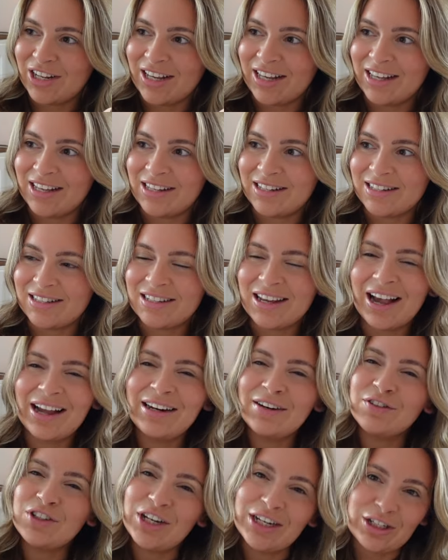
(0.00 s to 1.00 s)
is
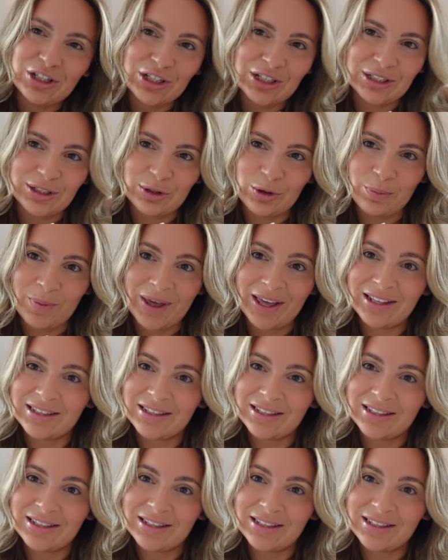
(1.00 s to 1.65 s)
kind of changing a little bit.